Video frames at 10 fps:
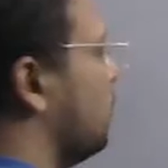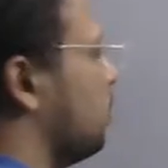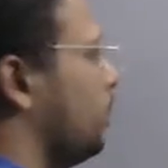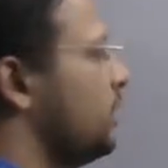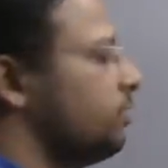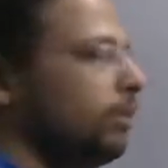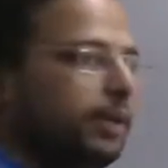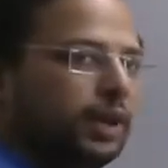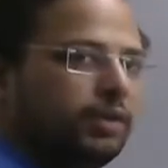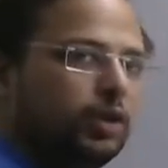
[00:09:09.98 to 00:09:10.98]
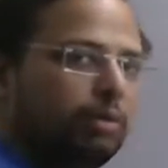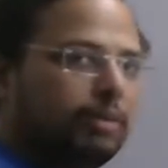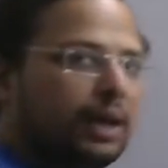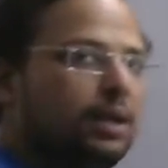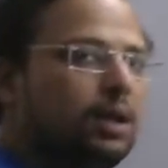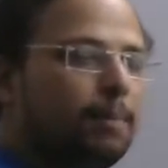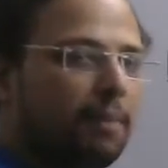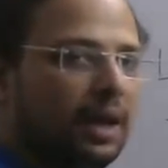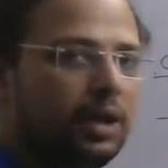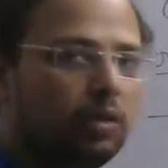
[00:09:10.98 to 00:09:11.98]
rupees will be given to me by the
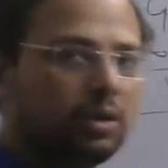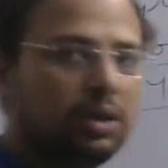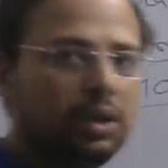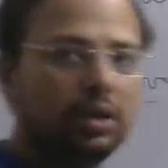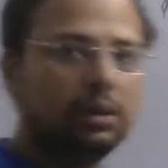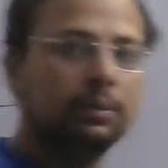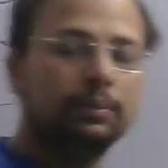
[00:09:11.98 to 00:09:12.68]
bank during the year.